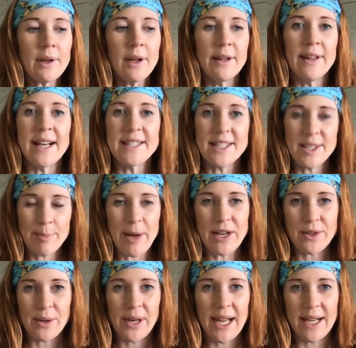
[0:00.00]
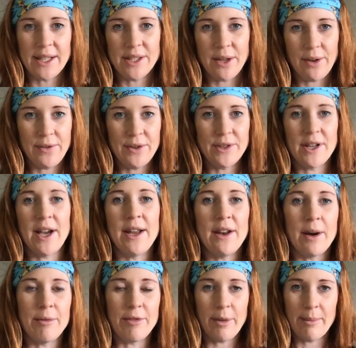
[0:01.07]
And that's a special link. So if you sign
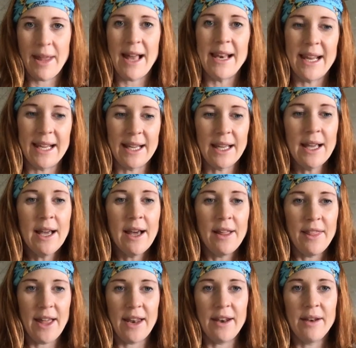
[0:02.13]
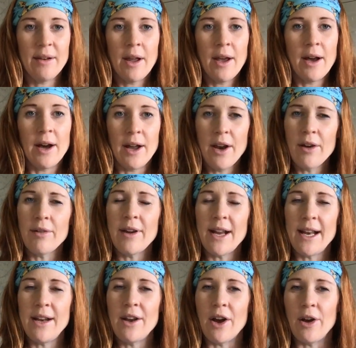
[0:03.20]
up from that link, then I don't
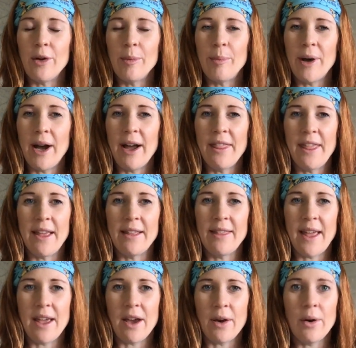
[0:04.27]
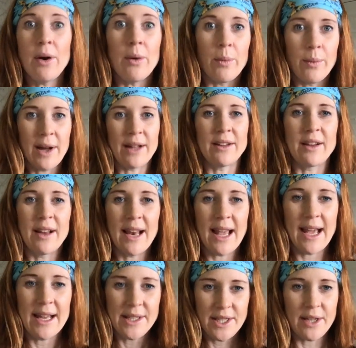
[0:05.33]
really know, but I think they go, oh, well done,
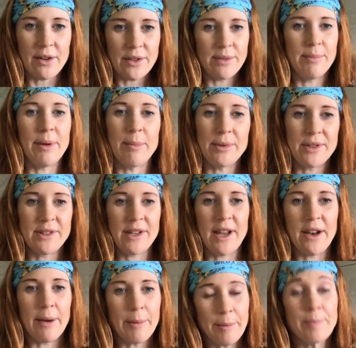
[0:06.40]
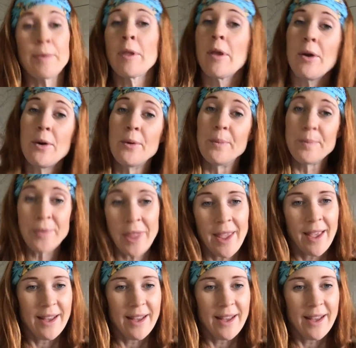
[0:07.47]
Claire. She got some people to sign up. Cool.